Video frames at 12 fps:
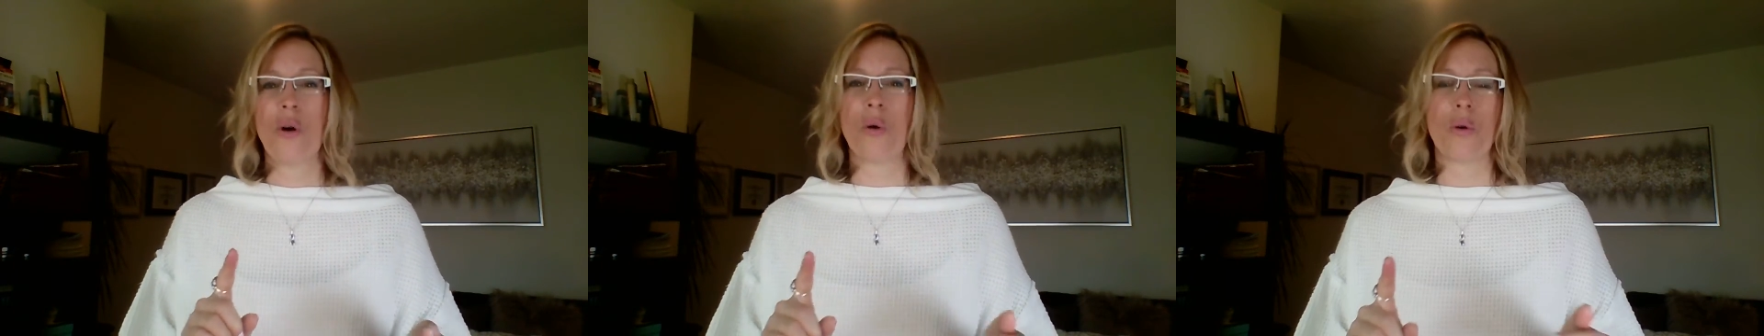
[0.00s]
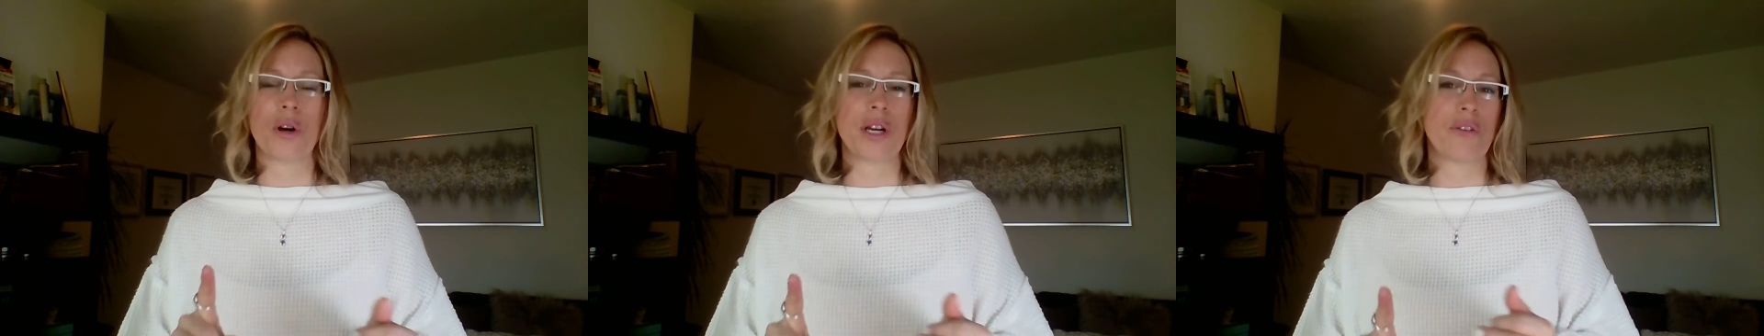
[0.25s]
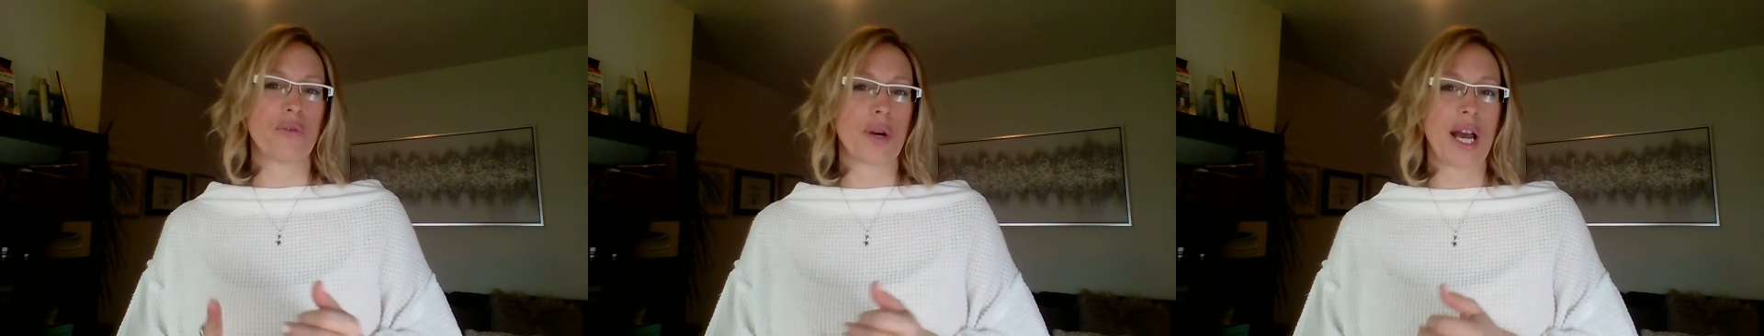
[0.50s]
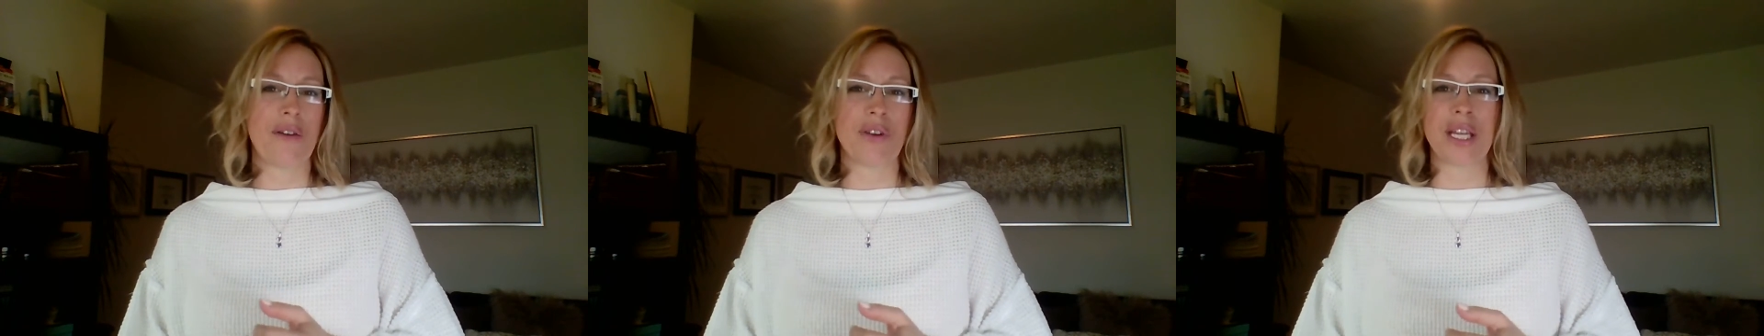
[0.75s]
or if we're
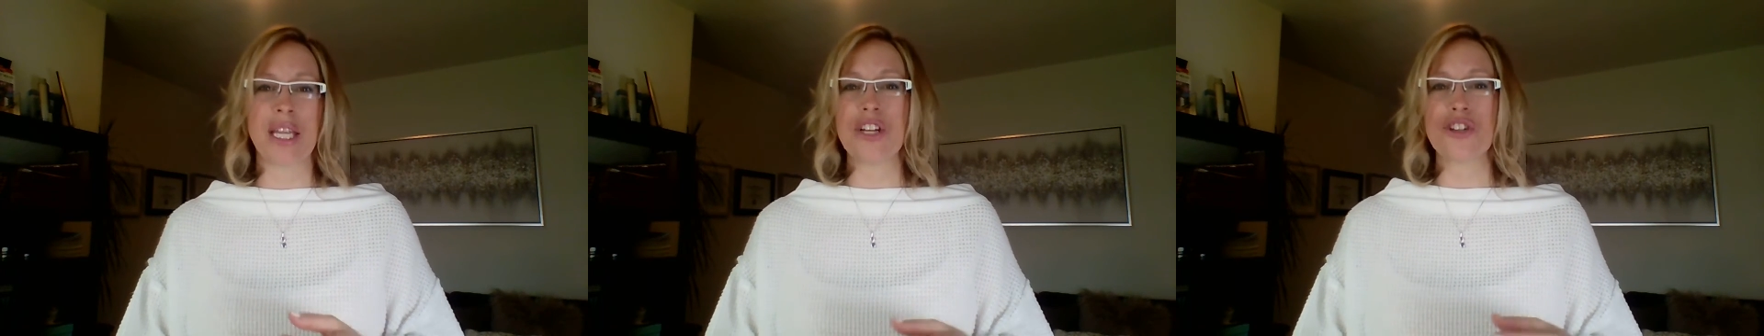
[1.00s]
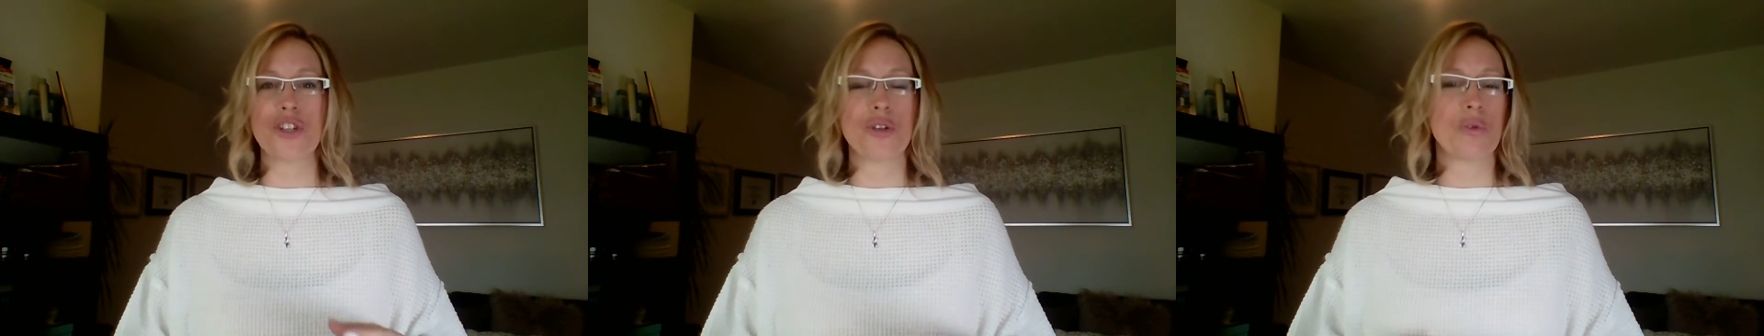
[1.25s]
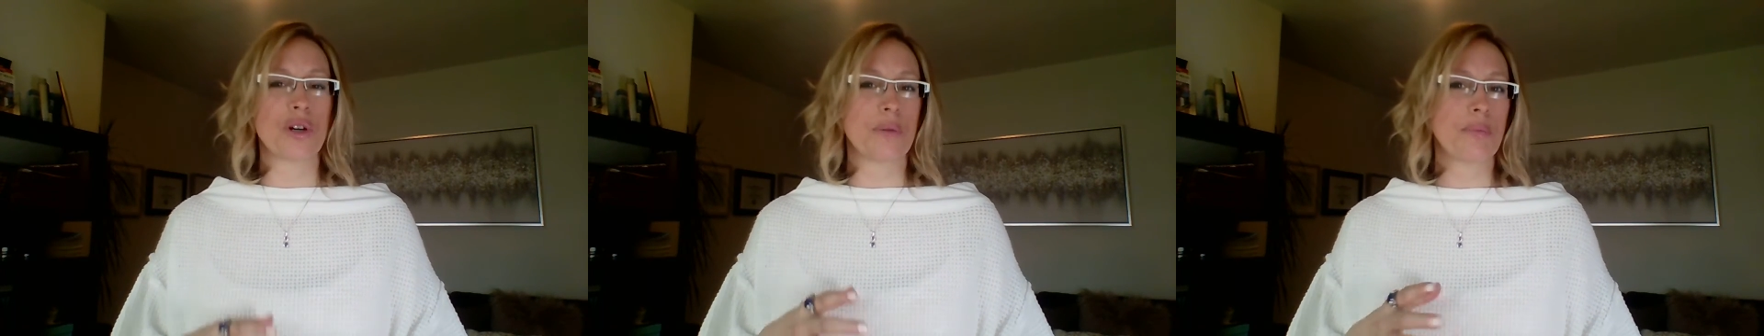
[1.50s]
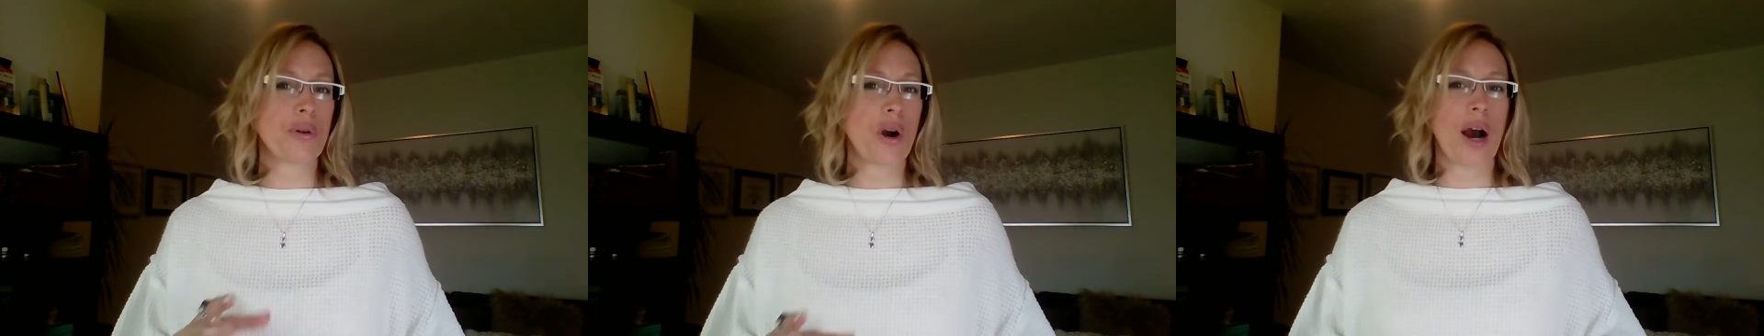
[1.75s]
having an issue or
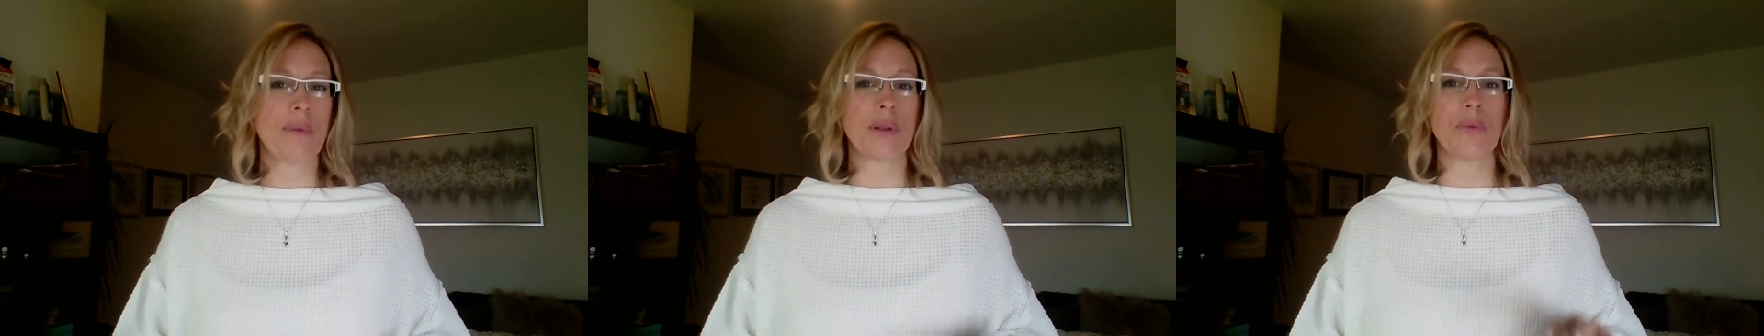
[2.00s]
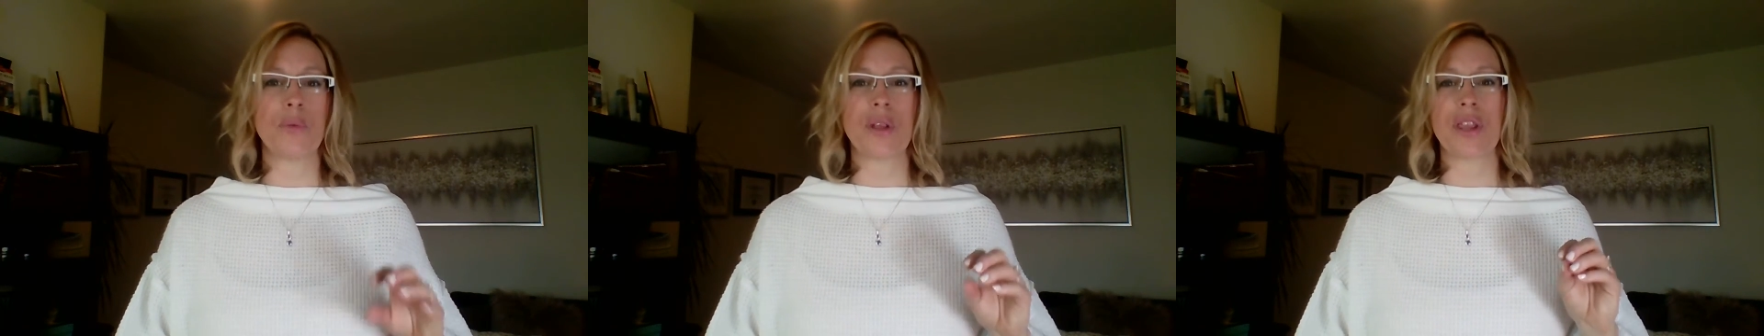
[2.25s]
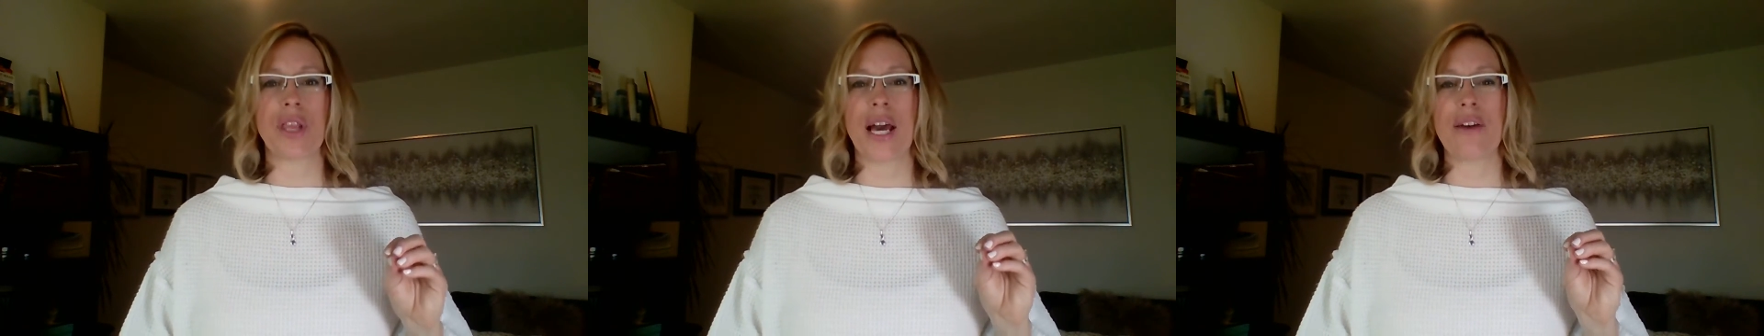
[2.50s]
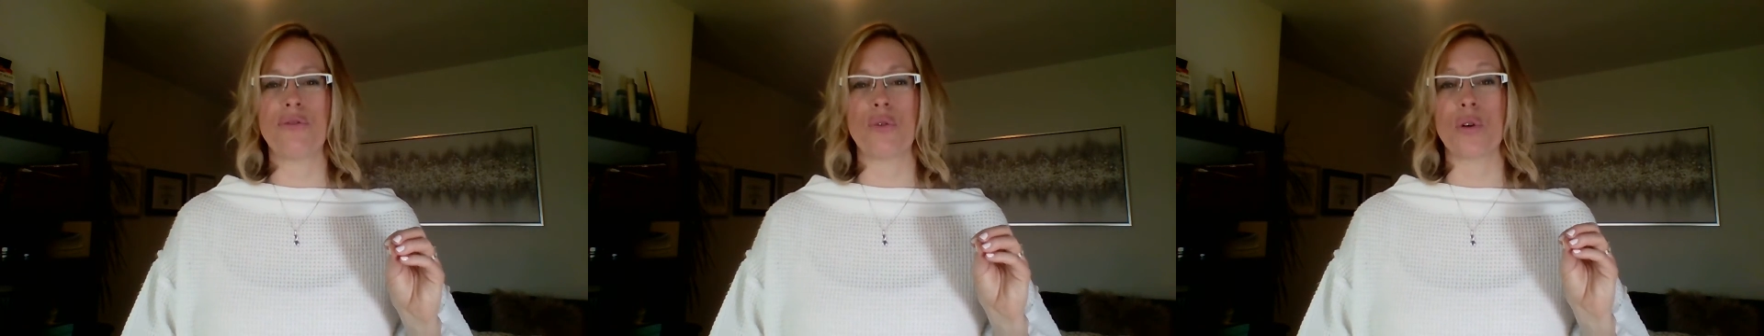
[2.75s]
a problem with life,